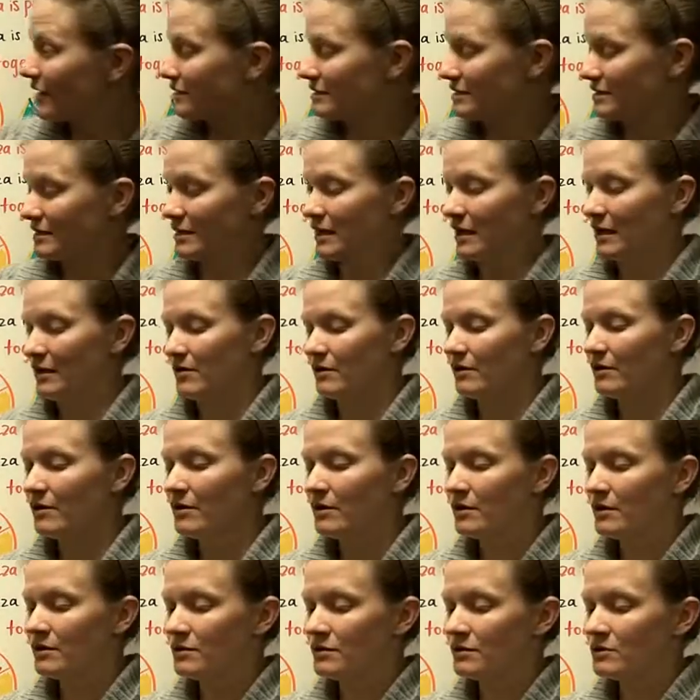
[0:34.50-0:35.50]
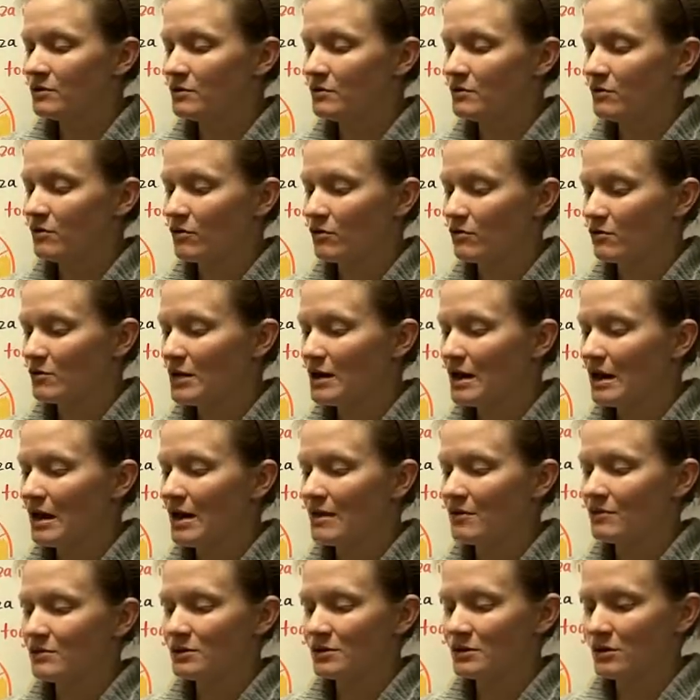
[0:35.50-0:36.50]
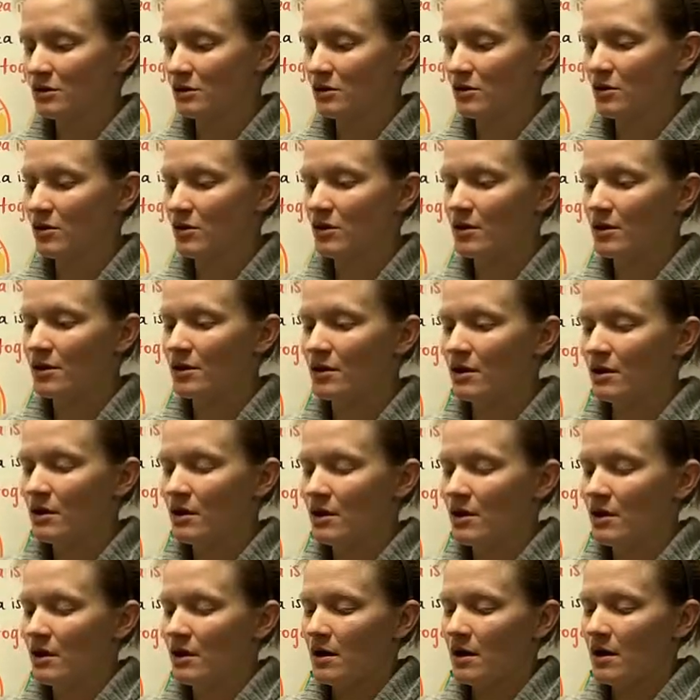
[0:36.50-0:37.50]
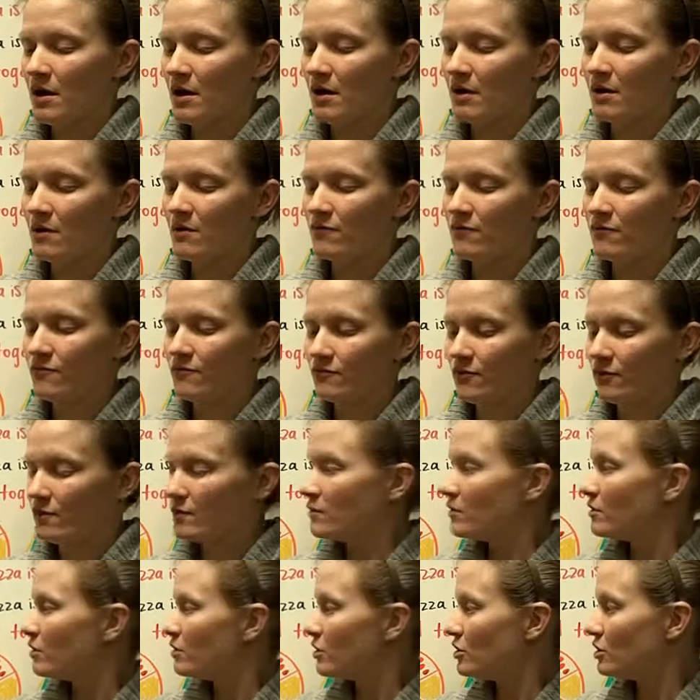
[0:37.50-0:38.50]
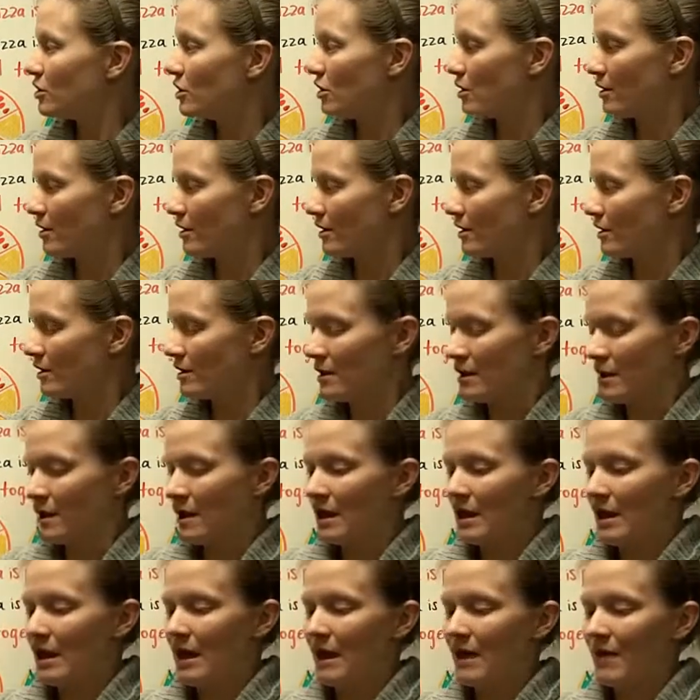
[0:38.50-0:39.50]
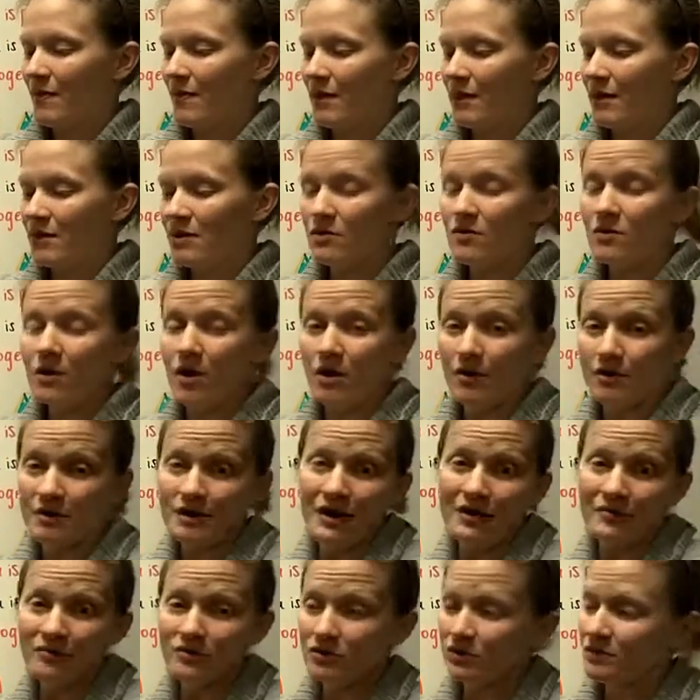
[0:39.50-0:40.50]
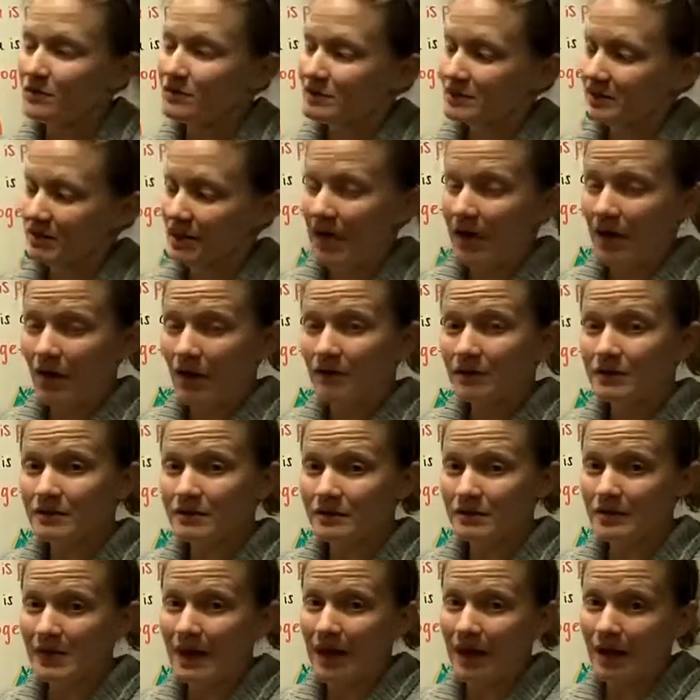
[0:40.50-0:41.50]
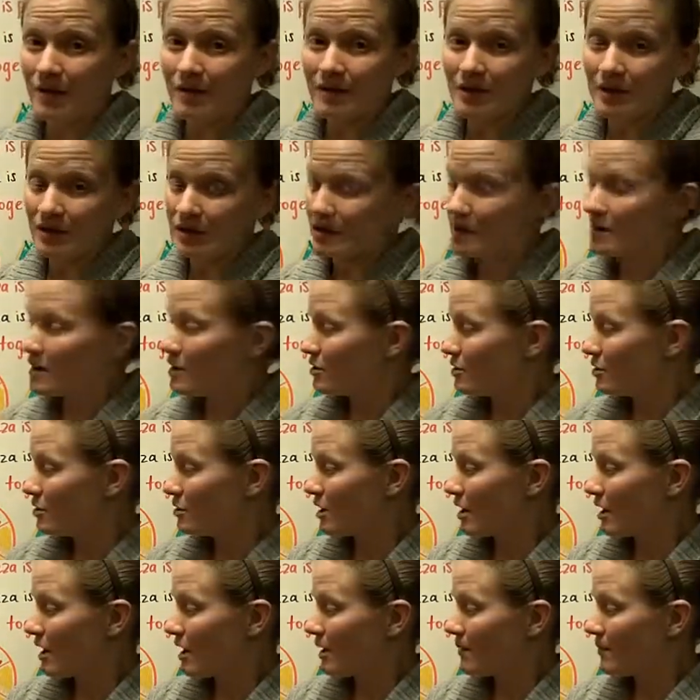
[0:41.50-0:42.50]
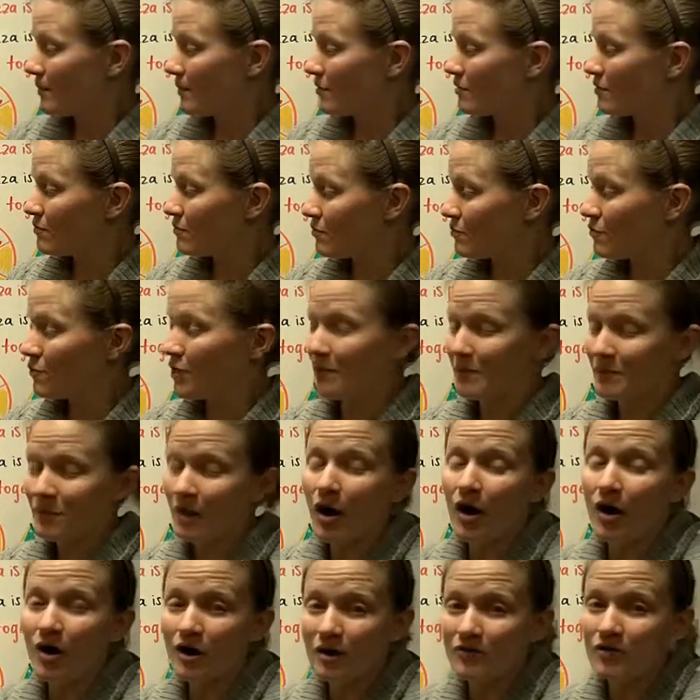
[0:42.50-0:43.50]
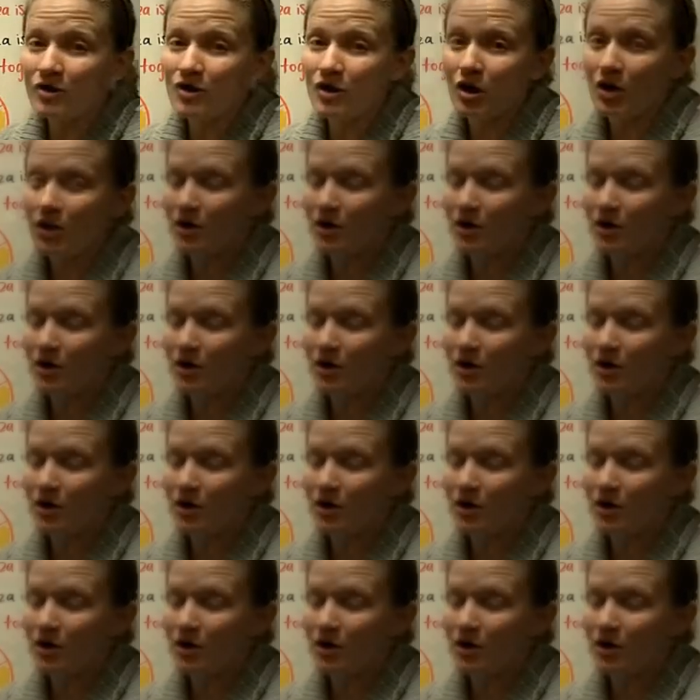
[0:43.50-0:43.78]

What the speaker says: that together to the 3/8 yard of yarn, and then all you'd have to do is count and see how many, what part of a